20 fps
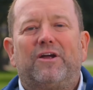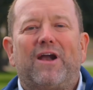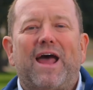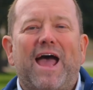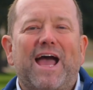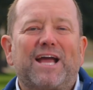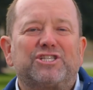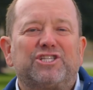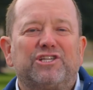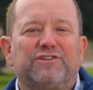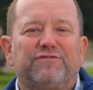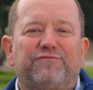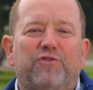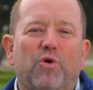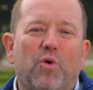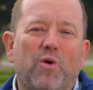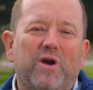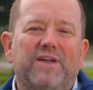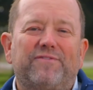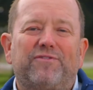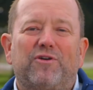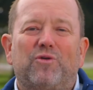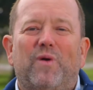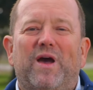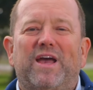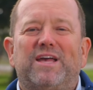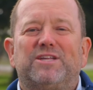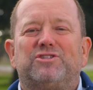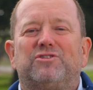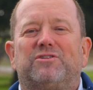are actually 4 different
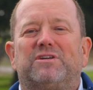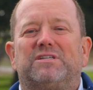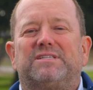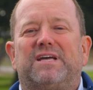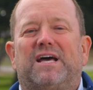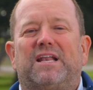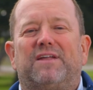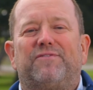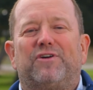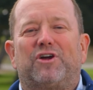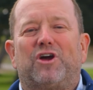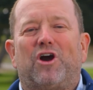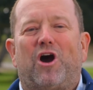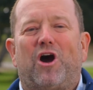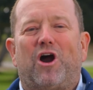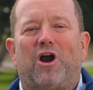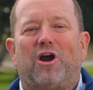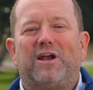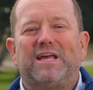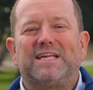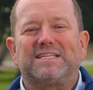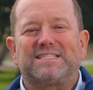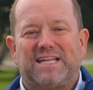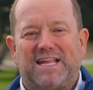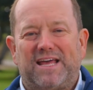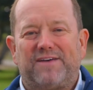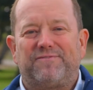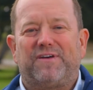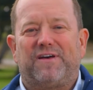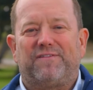ways you can tell if a car is an
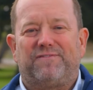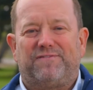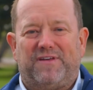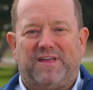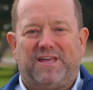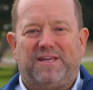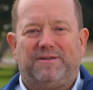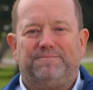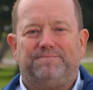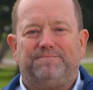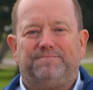FFV.